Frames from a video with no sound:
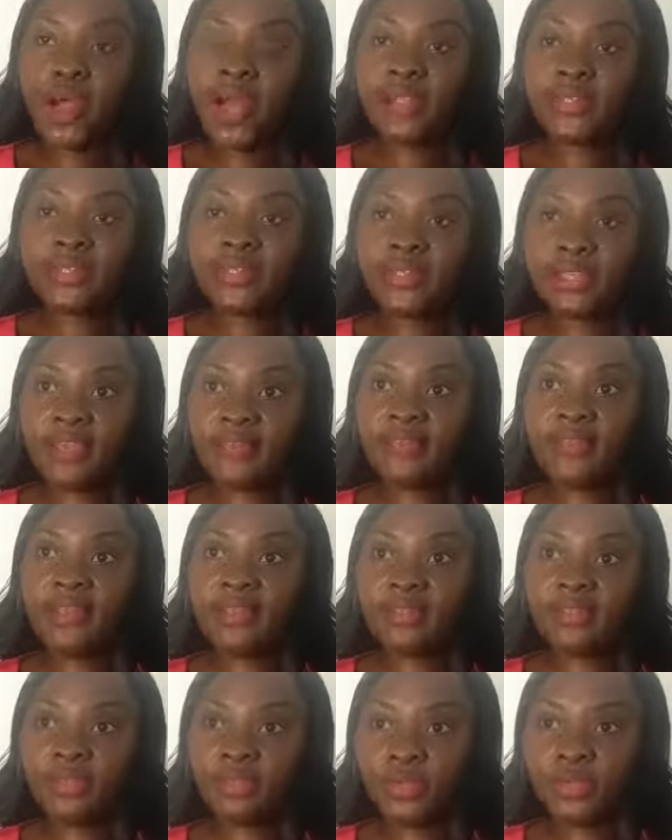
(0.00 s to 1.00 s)
at 7
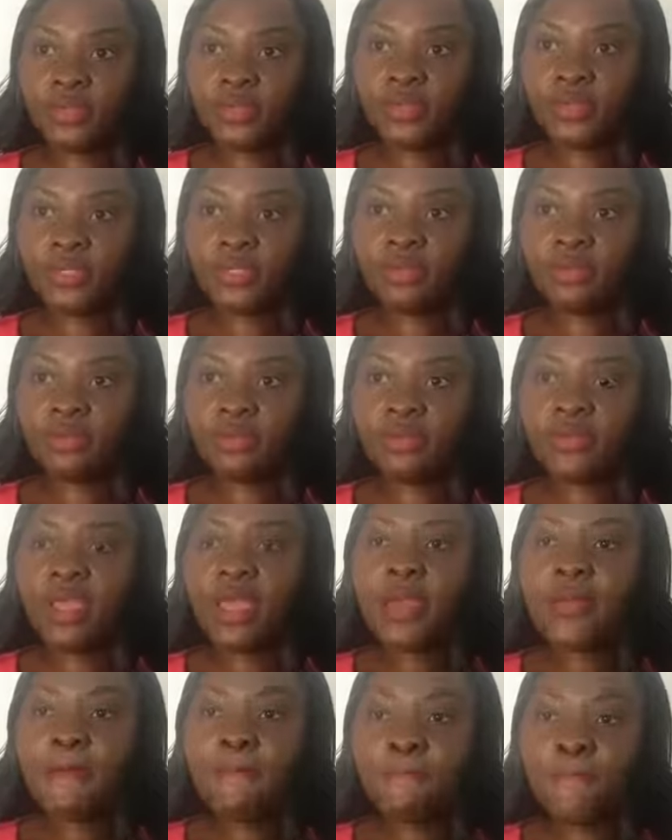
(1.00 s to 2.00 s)
a.m,
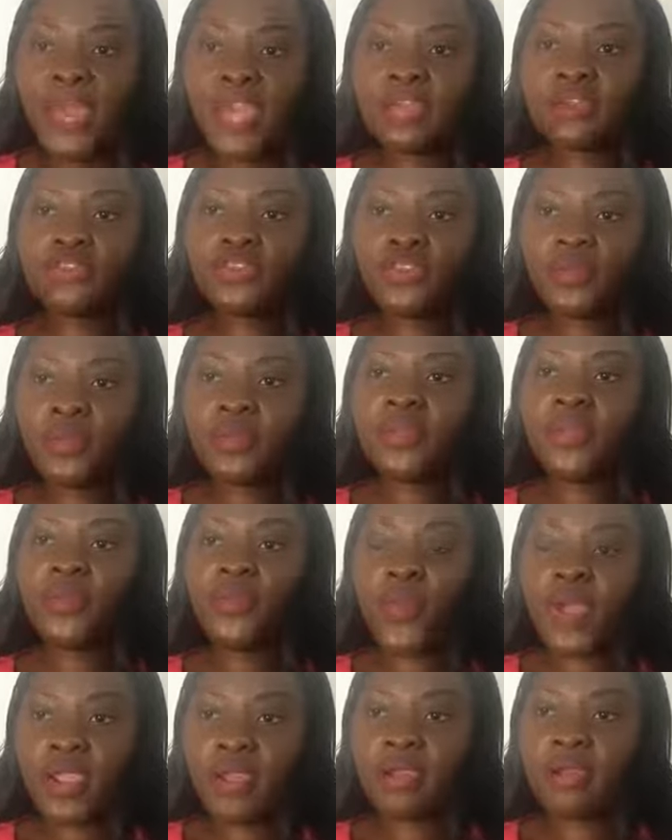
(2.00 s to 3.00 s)
make sure they
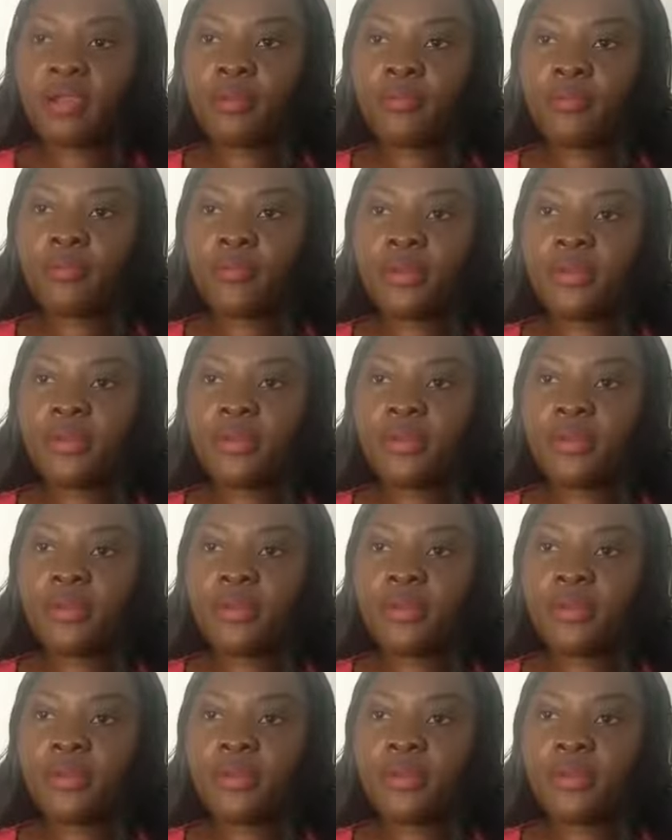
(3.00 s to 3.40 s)
wake up.